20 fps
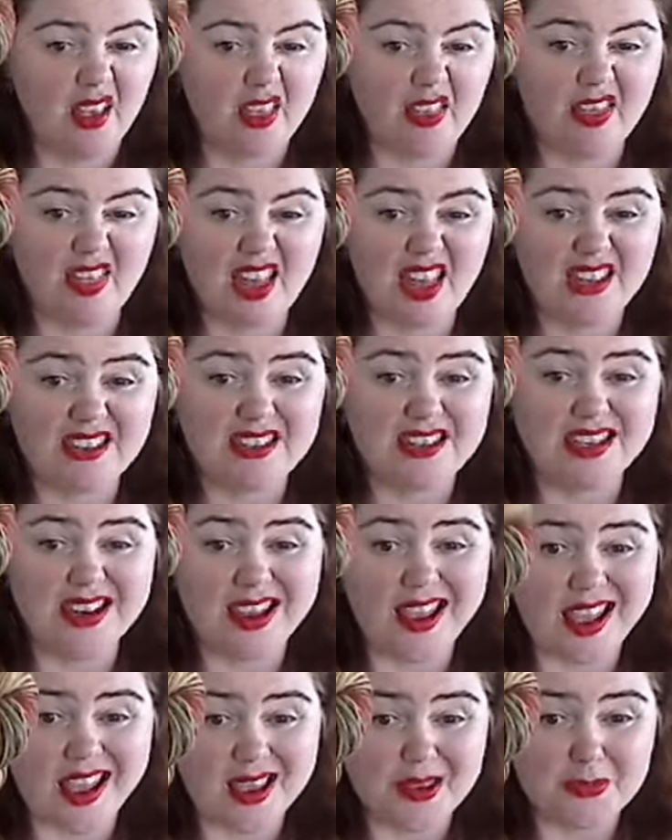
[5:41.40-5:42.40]
That's an
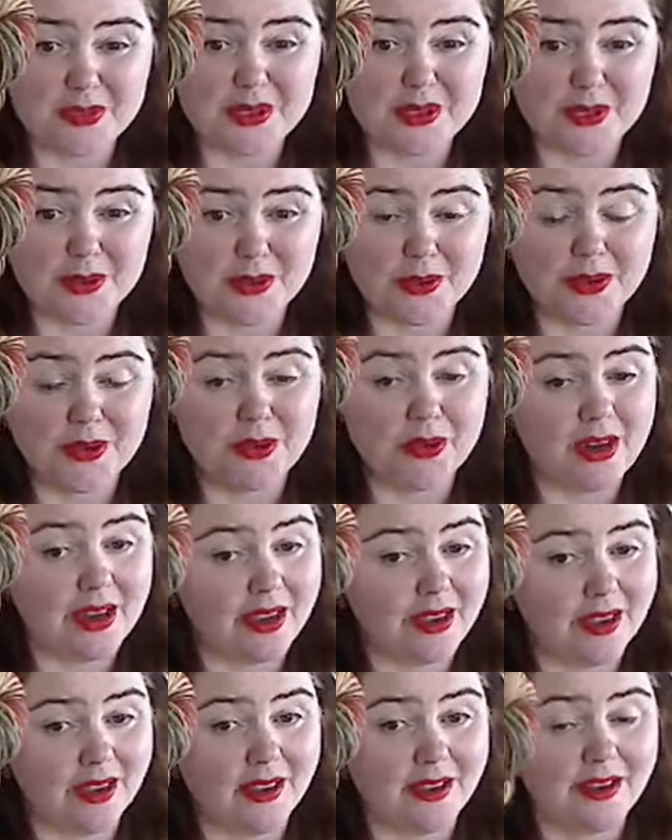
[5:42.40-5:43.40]
absolute
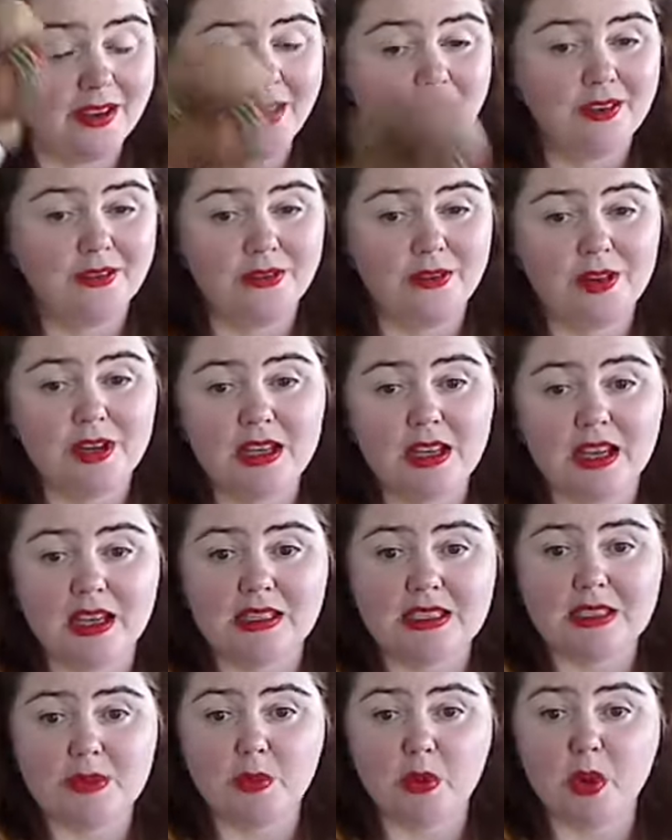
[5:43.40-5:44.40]
cracker for a
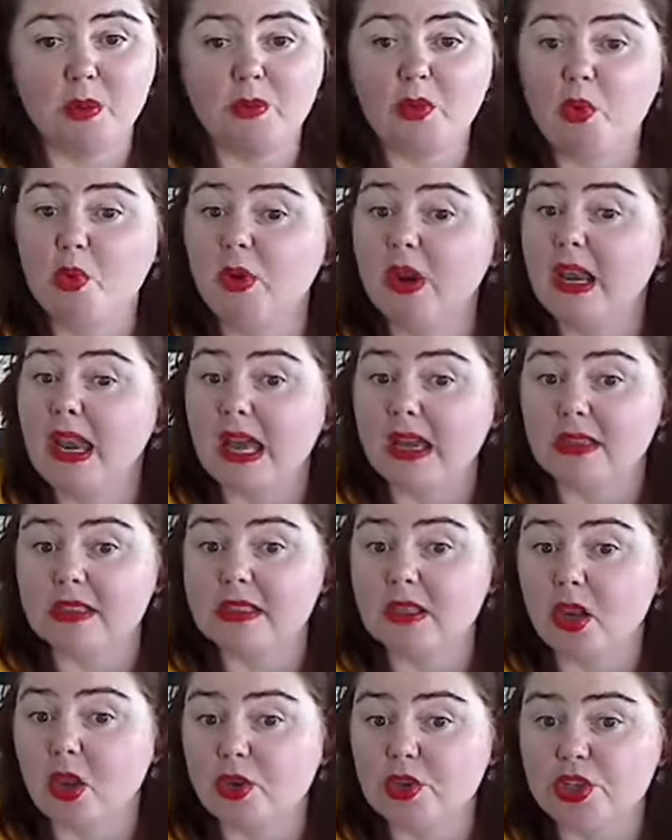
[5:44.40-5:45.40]
yarn swap, or a Lux
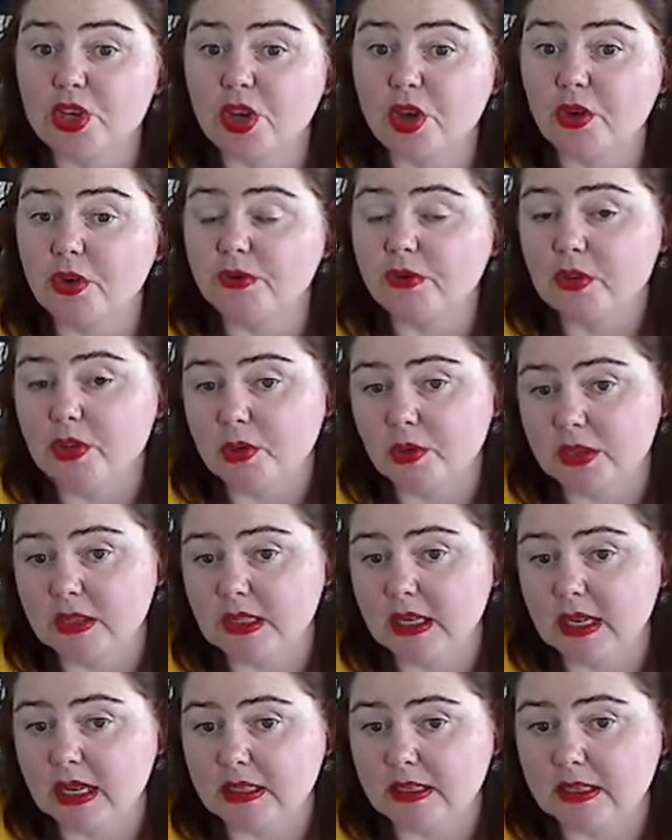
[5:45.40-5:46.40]
Lotto if you're doing the
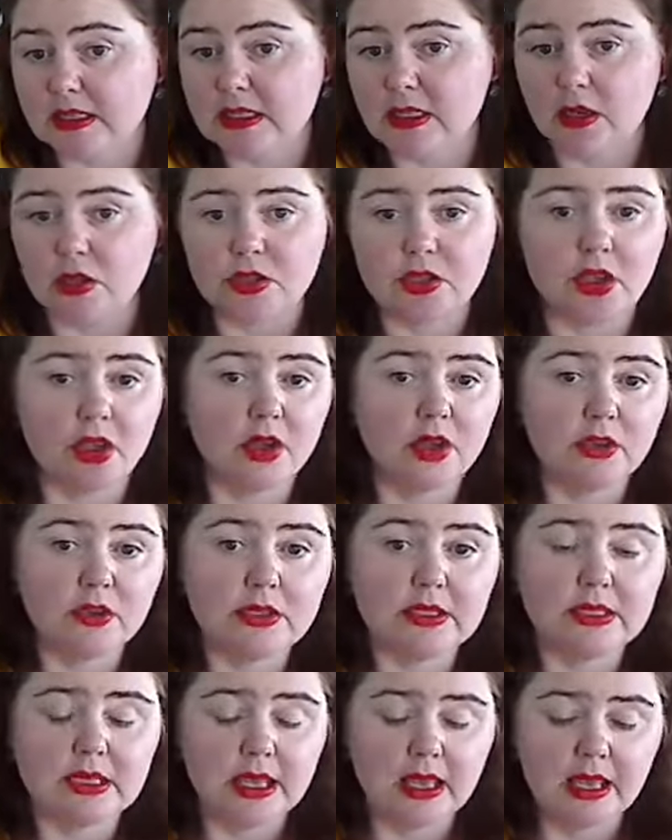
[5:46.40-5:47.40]
Lux
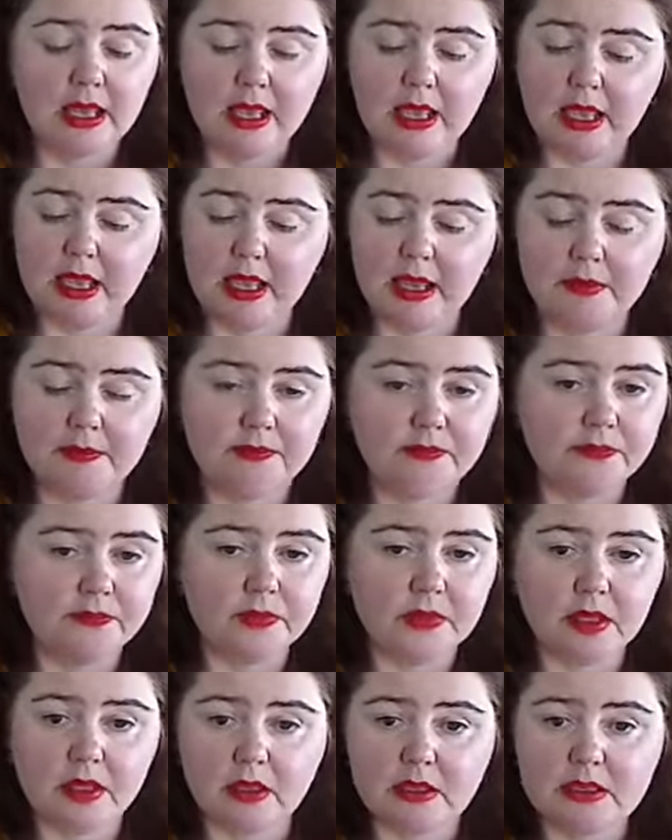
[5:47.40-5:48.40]
Lottos.
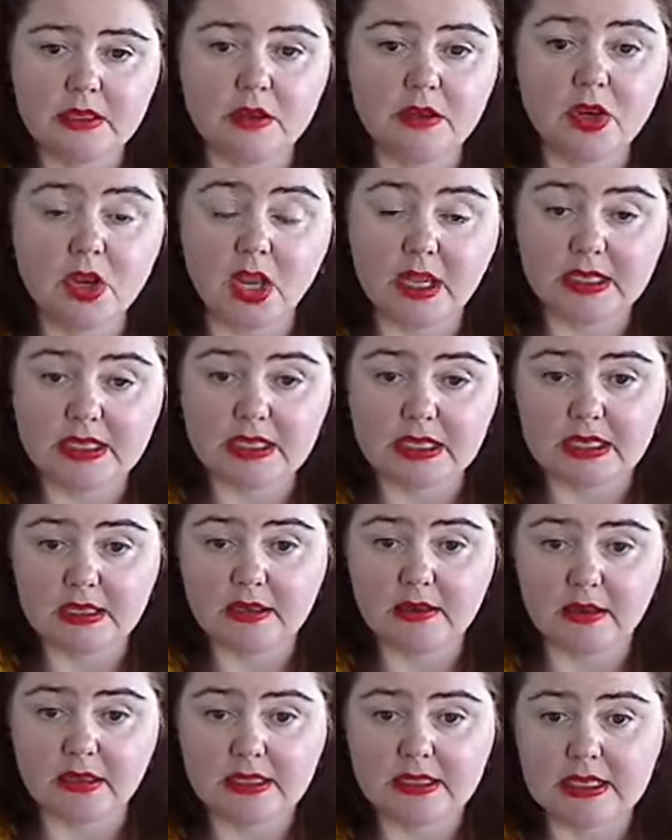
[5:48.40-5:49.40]
So
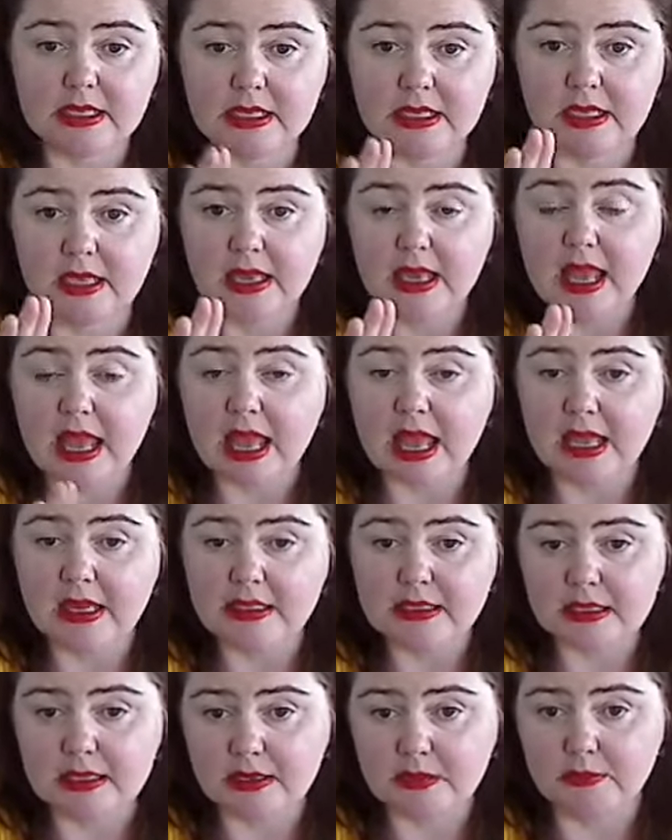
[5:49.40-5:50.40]
$19.90
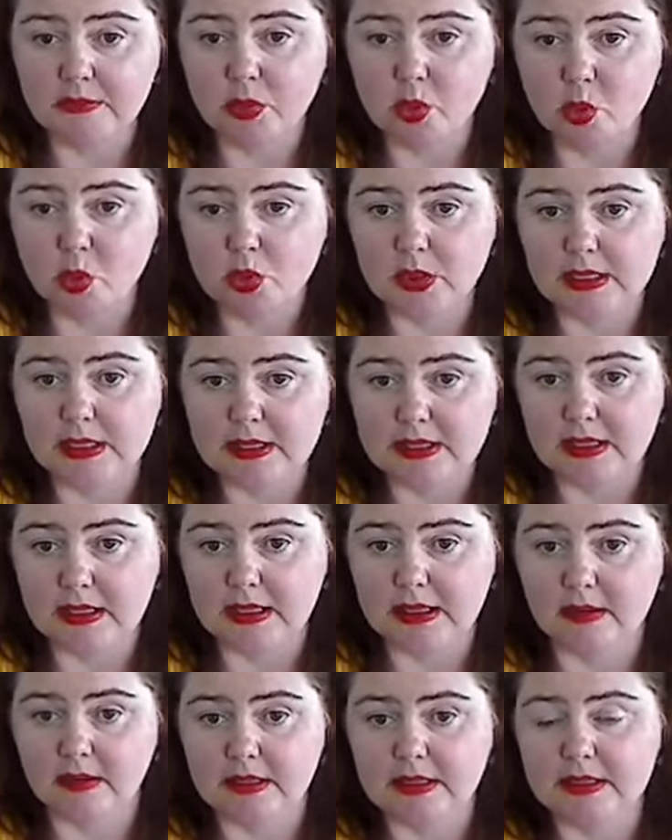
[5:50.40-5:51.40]
under importer's
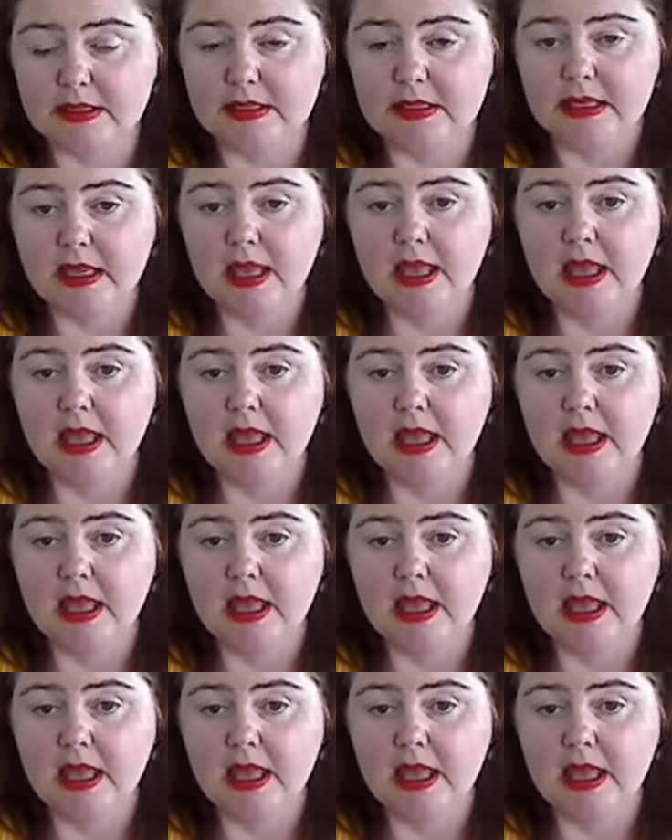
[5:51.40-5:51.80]
clearance